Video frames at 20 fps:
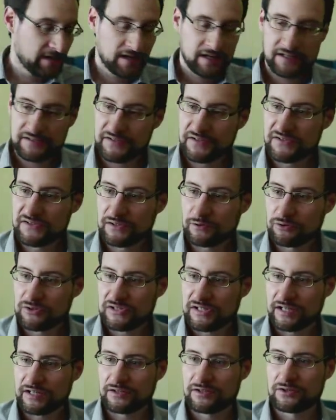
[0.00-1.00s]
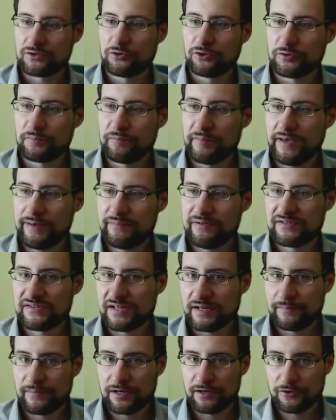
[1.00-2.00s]
This looks like it could maybe
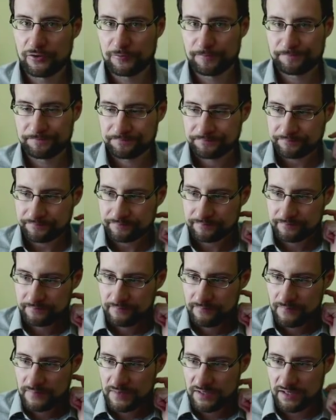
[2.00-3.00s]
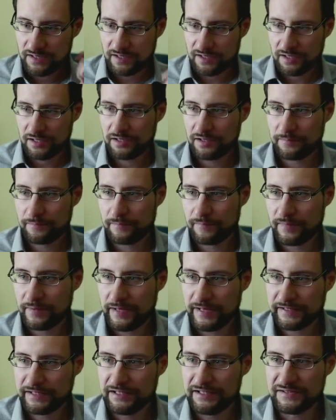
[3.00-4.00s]
somehow um,
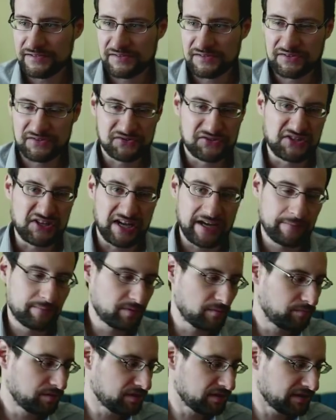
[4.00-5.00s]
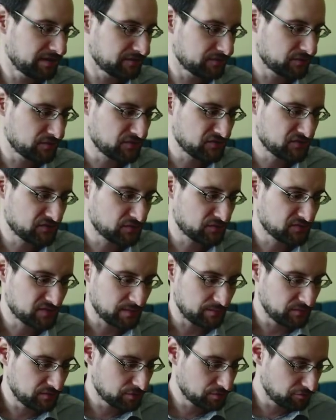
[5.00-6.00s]
at least typeable to, to
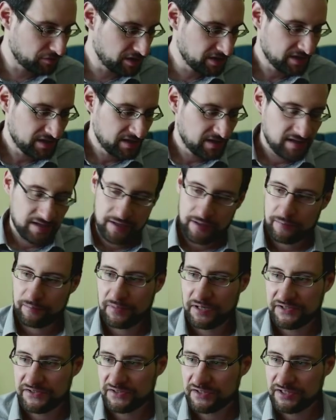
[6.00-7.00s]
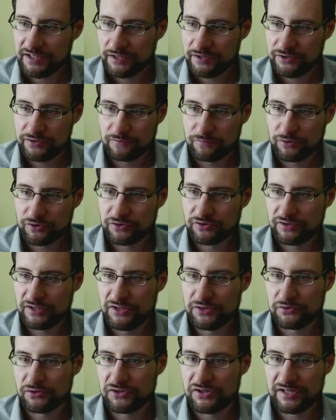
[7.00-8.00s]
some degree. But again, you would
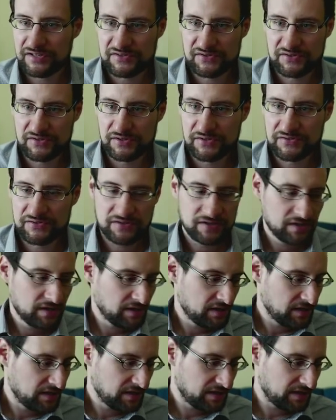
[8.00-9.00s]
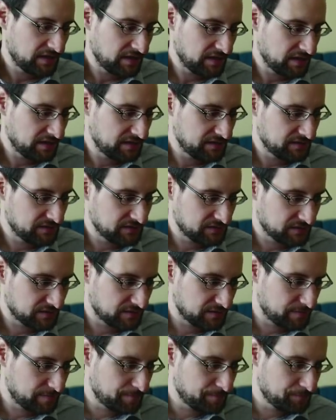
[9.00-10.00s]
need to test this. And
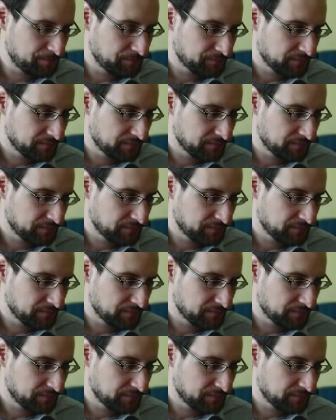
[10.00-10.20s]
um,